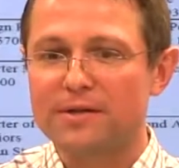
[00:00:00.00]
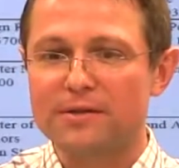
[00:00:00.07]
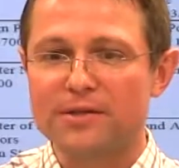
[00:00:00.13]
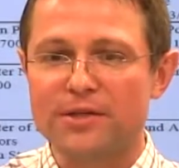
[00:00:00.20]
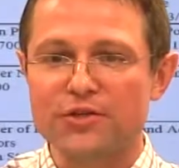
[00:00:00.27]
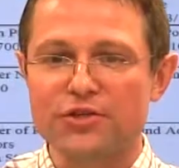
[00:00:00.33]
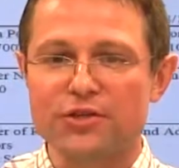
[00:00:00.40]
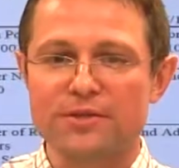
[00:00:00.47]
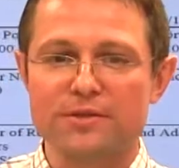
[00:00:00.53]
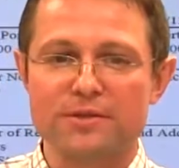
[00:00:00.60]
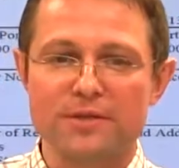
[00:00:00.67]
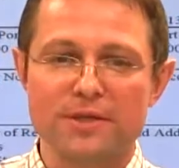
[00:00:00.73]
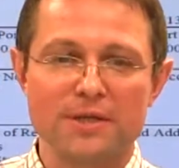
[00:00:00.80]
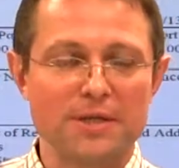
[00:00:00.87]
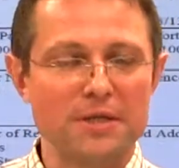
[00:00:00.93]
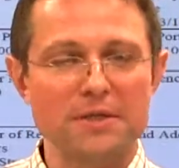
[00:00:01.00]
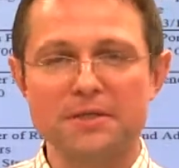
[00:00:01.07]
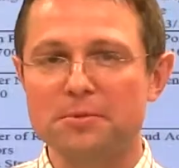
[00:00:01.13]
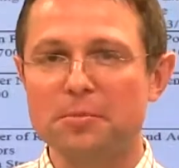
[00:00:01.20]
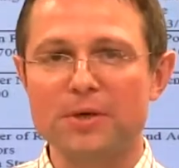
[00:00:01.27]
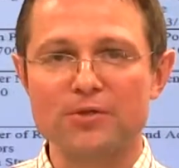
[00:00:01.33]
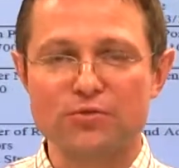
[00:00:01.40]
such as it
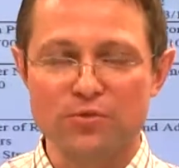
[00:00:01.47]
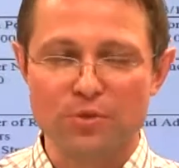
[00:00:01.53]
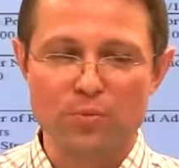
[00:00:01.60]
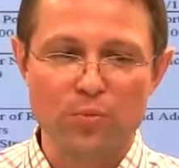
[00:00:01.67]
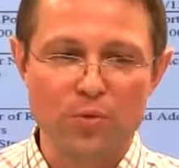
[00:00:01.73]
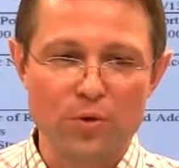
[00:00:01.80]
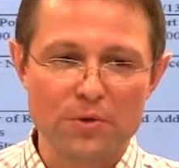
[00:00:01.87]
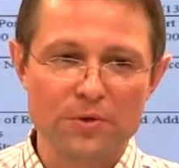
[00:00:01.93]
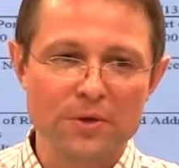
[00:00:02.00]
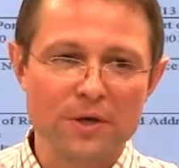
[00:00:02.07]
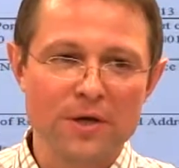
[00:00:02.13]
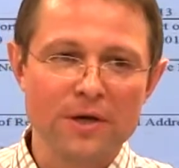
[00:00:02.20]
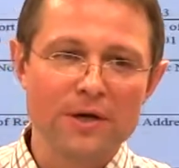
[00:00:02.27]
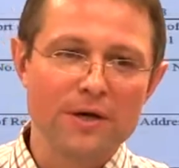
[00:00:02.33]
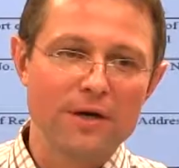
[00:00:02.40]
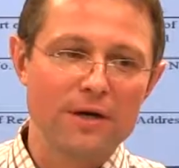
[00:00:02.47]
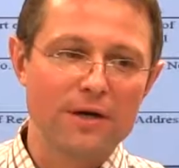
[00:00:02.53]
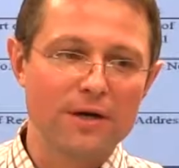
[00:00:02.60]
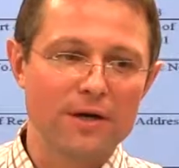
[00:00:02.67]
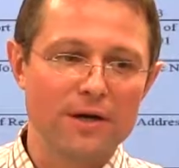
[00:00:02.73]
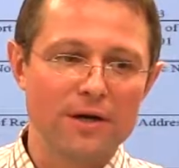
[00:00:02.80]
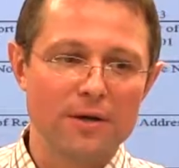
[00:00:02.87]
depends on the port,
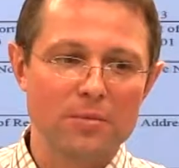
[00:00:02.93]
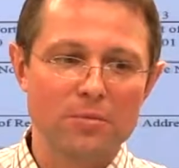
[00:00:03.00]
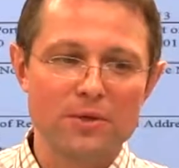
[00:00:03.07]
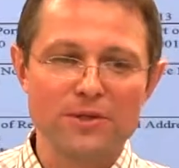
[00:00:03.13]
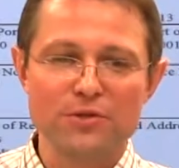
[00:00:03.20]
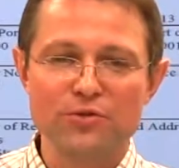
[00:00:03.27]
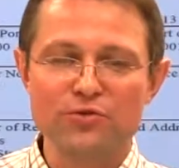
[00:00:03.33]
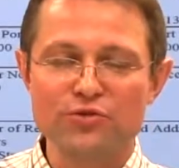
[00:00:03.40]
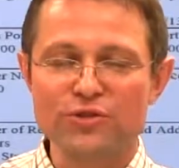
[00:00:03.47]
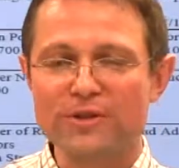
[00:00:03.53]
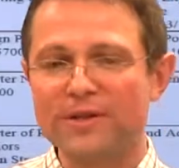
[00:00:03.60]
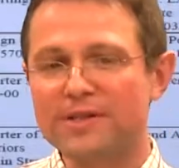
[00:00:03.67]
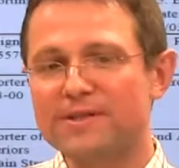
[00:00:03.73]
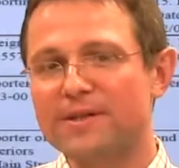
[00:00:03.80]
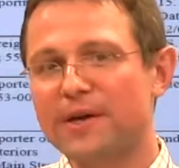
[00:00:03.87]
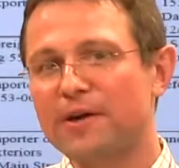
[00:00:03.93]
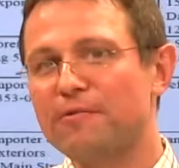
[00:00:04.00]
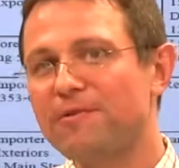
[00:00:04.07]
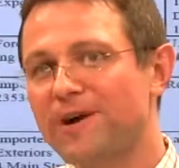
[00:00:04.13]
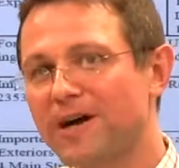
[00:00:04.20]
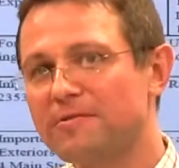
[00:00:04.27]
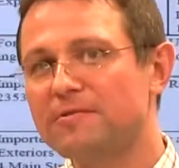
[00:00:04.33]
but usually it's like
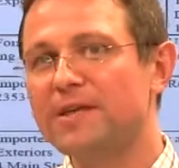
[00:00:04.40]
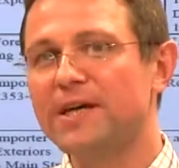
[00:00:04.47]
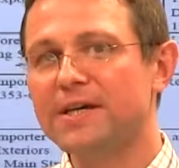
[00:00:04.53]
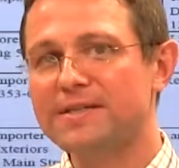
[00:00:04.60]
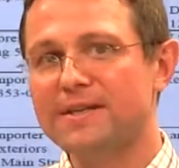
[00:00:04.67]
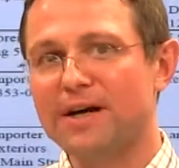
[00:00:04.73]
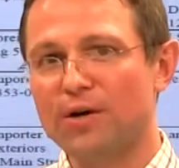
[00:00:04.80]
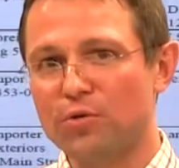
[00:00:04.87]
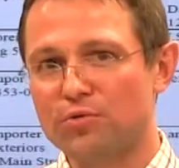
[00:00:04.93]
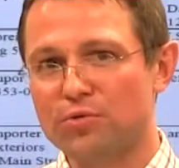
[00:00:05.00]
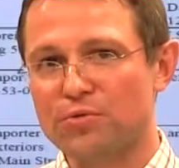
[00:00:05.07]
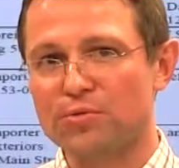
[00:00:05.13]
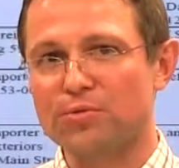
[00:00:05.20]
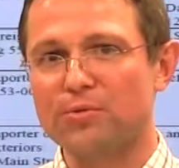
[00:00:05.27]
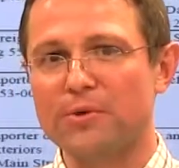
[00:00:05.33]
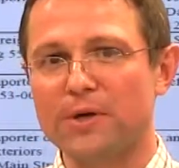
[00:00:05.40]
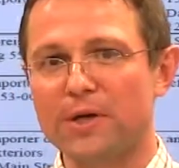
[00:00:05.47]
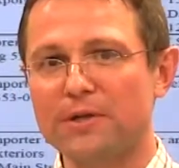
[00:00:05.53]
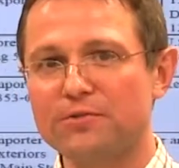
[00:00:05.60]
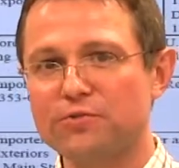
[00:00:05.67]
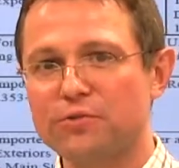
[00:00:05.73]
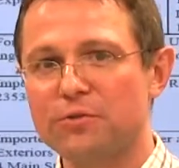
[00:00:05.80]
5 days out rule,
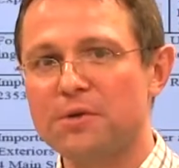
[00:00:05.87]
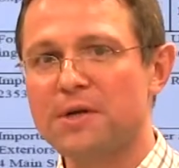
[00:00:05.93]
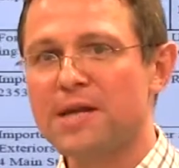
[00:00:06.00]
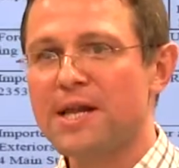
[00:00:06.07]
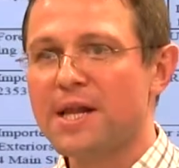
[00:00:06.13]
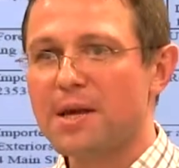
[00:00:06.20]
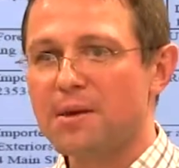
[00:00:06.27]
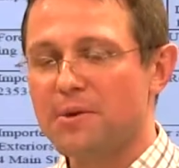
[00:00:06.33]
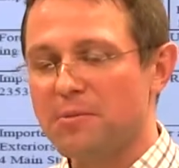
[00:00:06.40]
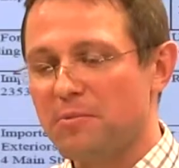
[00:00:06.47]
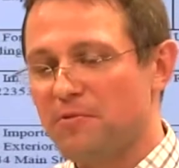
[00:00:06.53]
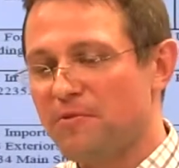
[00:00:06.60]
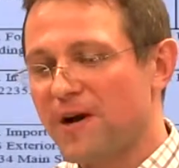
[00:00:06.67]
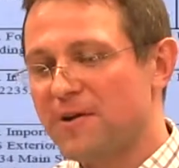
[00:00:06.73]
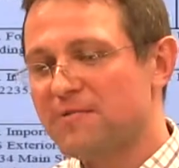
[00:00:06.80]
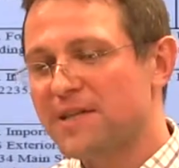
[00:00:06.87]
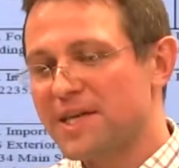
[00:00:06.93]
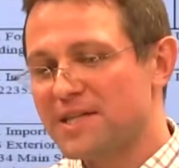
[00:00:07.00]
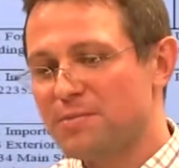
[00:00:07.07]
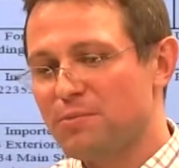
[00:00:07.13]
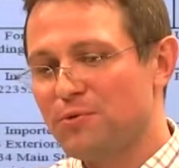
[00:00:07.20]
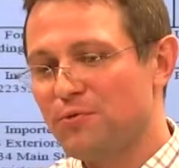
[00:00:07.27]
right? So 5
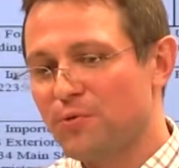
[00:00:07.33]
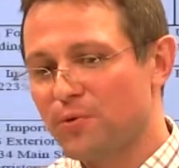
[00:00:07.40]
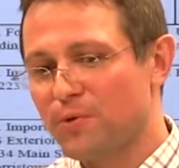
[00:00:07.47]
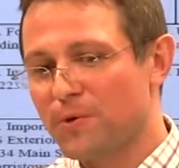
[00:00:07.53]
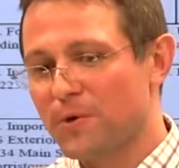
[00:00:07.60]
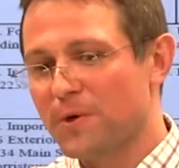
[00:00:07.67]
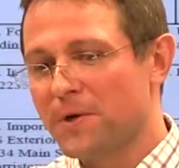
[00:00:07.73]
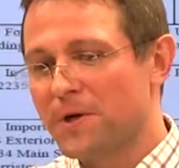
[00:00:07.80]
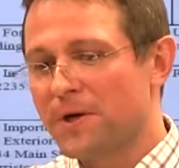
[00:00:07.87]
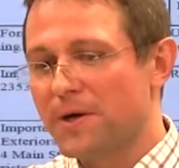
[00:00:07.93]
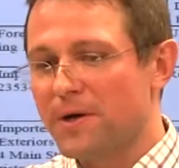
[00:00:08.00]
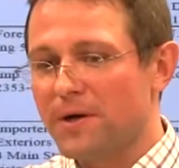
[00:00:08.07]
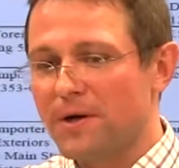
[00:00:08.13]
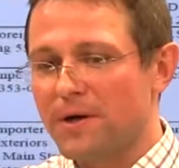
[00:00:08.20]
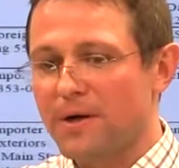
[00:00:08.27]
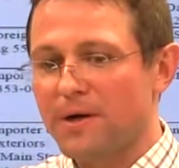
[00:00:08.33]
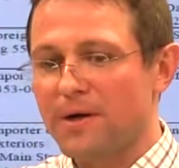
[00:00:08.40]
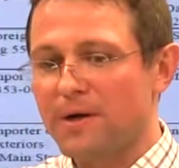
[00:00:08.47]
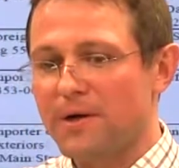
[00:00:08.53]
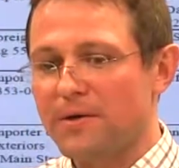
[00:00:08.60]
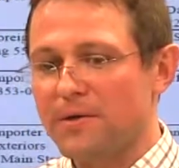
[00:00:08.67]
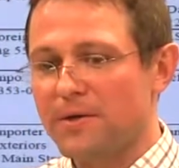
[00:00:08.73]
days before
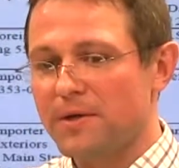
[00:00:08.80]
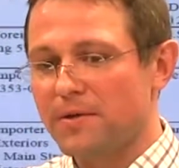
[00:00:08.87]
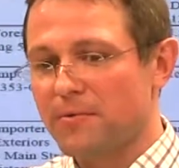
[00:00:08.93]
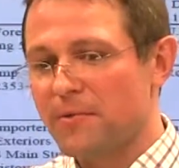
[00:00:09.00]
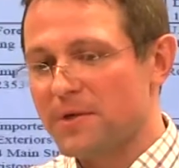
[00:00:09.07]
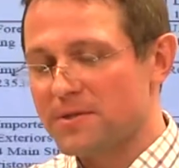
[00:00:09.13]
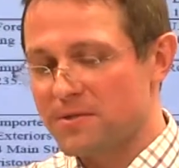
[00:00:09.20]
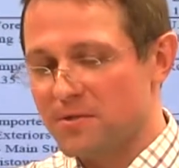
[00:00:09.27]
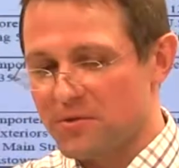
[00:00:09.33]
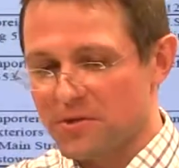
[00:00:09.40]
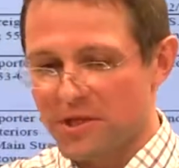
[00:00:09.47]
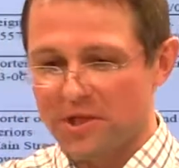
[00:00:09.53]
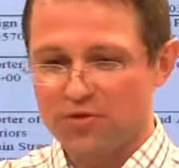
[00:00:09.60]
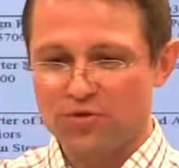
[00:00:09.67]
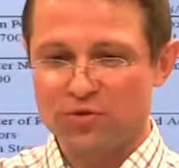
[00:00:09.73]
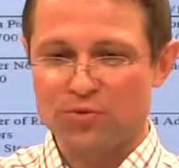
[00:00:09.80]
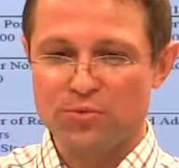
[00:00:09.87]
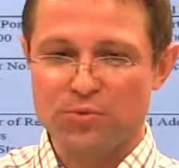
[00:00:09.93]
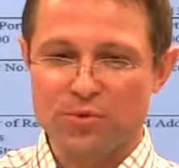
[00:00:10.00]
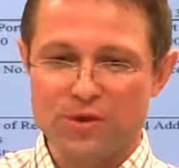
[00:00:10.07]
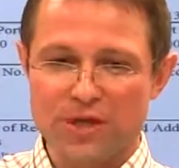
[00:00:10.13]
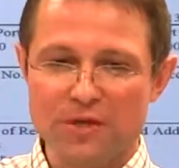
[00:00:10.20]
the vessel is scheduled
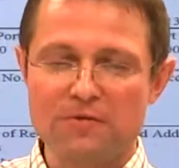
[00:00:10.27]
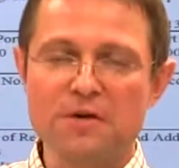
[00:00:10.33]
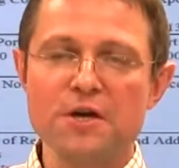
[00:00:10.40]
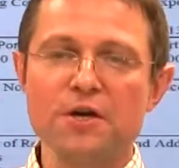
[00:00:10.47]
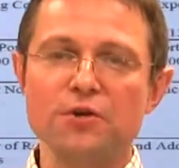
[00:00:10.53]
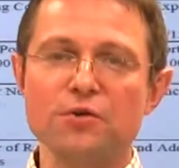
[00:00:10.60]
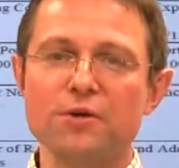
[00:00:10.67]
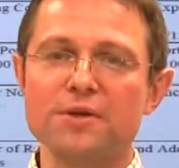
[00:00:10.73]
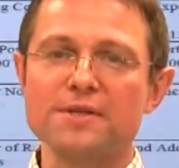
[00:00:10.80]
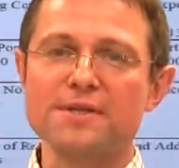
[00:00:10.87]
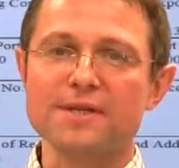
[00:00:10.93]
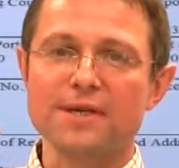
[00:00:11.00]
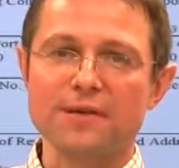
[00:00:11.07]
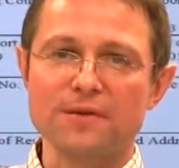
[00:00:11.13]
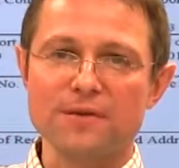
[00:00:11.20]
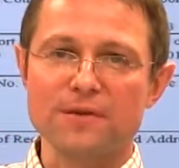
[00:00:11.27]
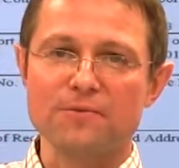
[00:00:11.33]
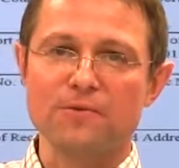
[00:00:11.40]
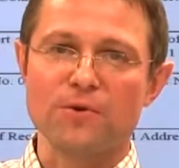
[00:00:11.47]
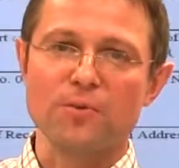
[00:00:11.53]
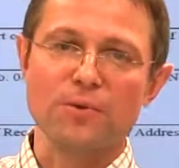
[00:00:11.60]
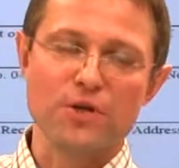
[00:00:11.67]
to arrive, you can send the
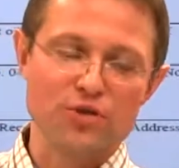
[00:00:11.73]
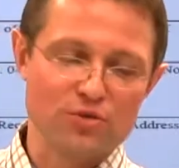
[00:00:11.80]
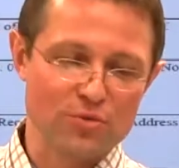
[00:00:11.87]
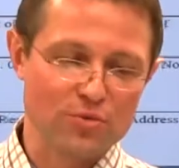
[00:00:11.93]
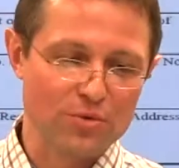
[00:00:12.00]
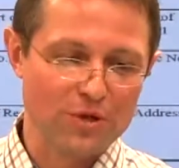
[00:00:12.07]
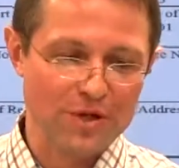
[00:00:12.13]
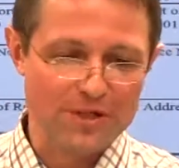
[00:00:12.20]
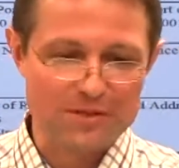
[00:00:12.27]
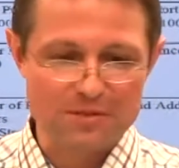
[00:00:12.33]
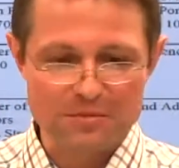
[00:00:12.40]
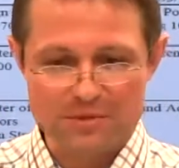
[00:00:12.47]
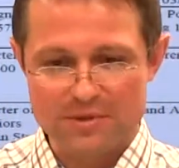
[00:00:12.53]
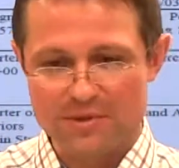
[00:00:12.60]
information to customs